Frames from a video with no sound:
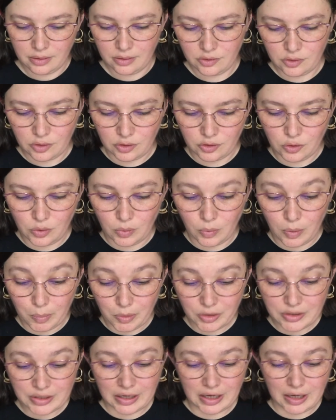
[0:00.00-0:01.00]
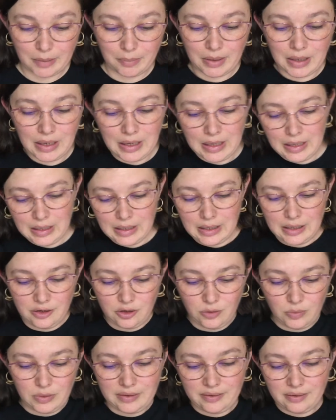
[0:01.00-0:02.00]
So I'll do it one more time.
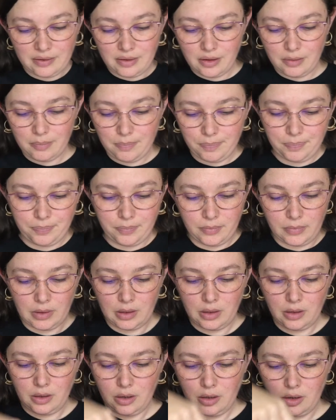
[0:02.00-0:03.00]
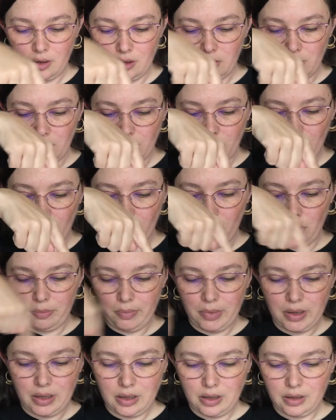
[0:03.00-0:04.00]
Hinduism,
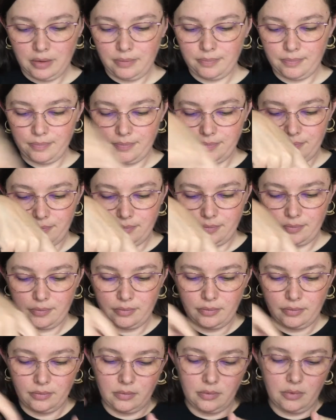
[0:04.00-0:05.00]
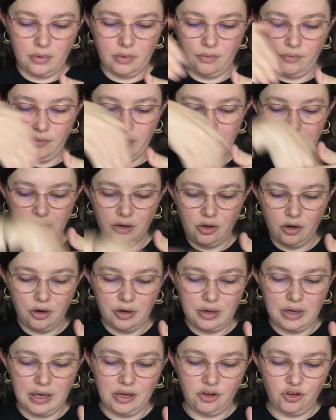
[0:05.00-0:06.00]
karma,
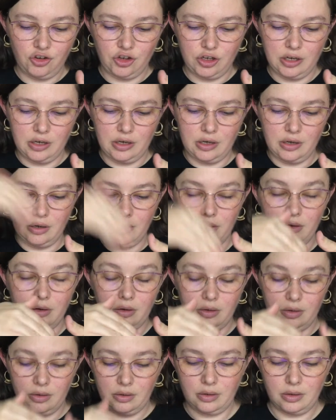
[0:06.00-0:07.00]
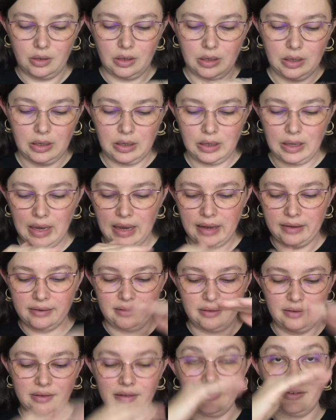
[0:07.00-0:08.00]
reincarnation,
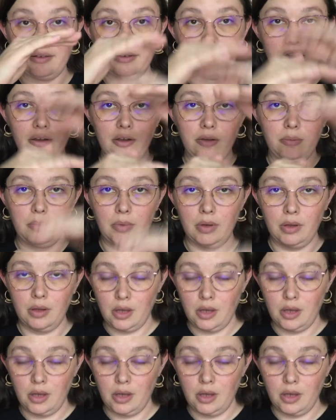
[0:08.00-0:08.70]
caste system,